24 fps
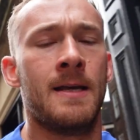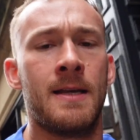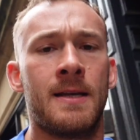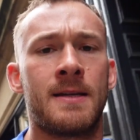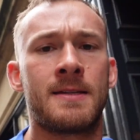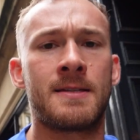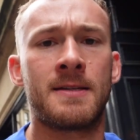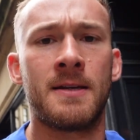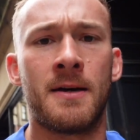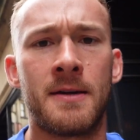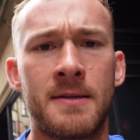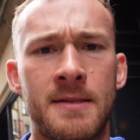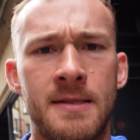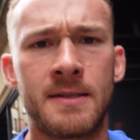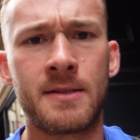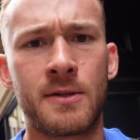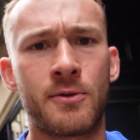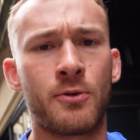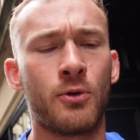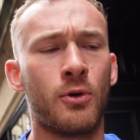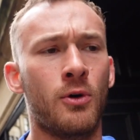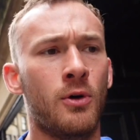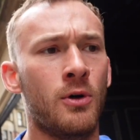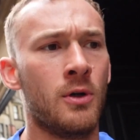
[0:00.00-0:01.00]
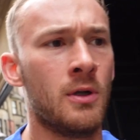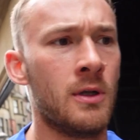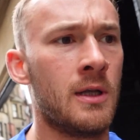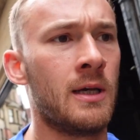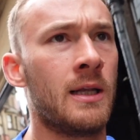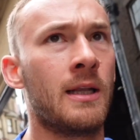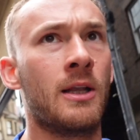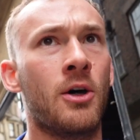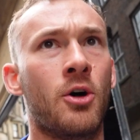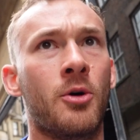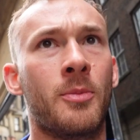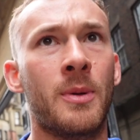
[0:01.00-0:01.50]
started to crawl
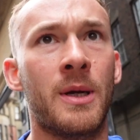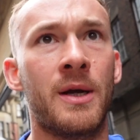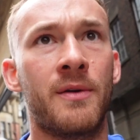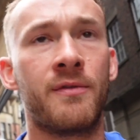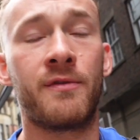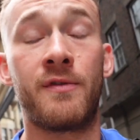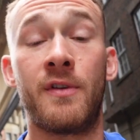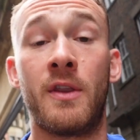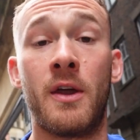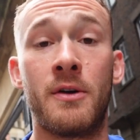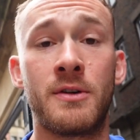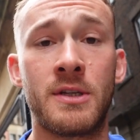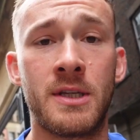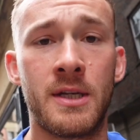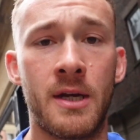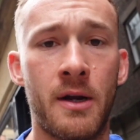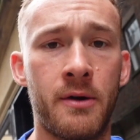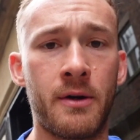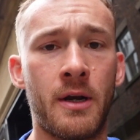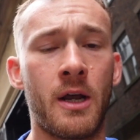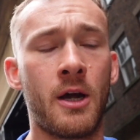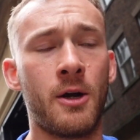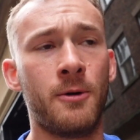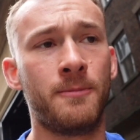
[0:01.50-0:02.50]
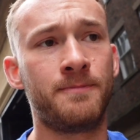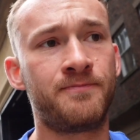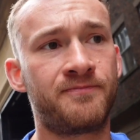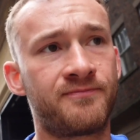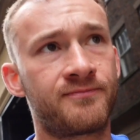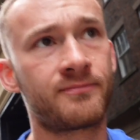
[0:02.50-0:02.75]
a little bit. For those that don't know,